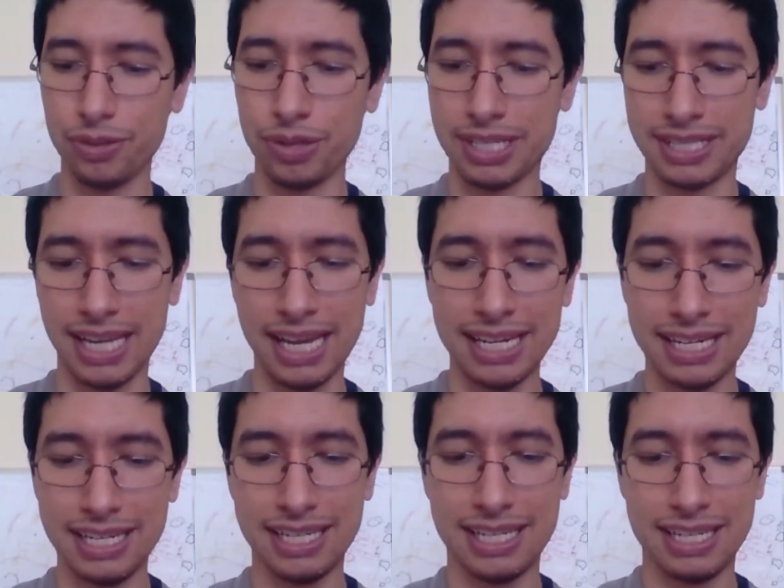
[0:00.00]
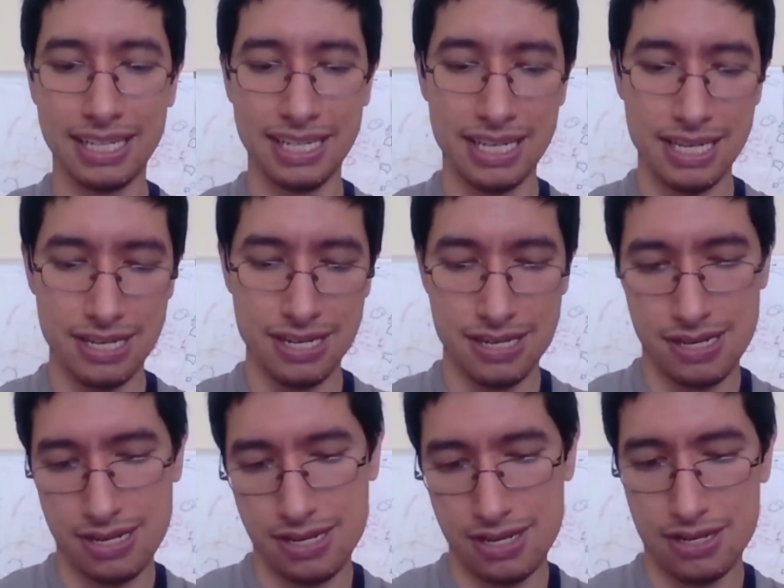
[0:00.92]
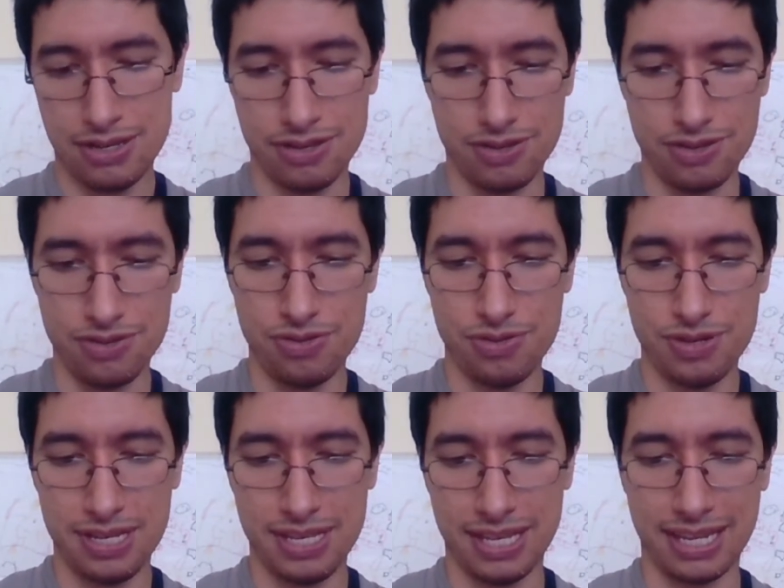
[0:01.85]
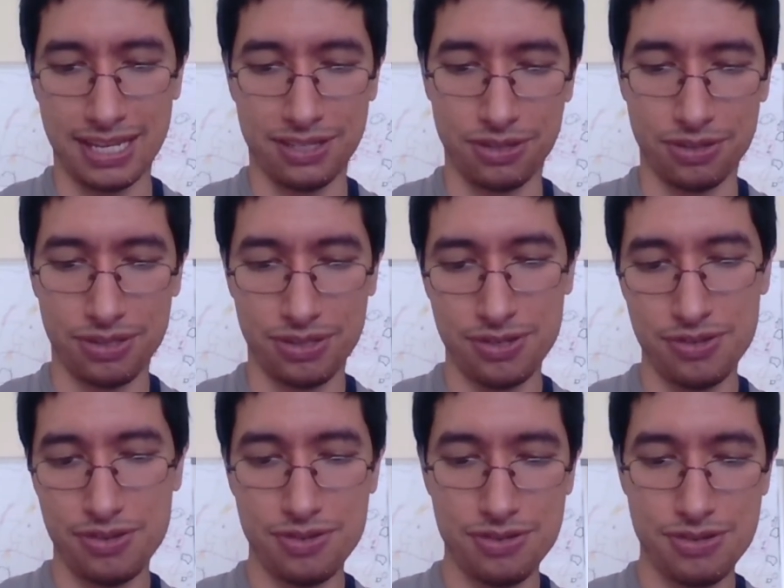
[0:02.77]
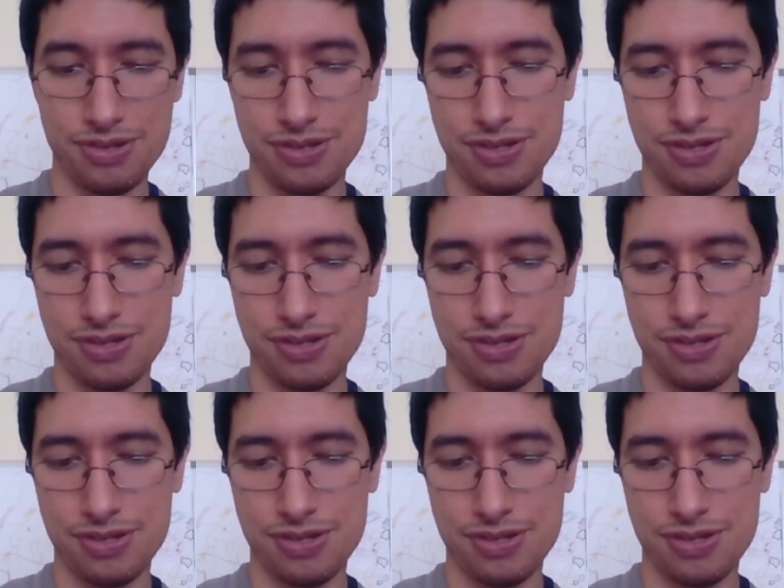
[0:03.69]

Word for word: You excited? You think it's too soon?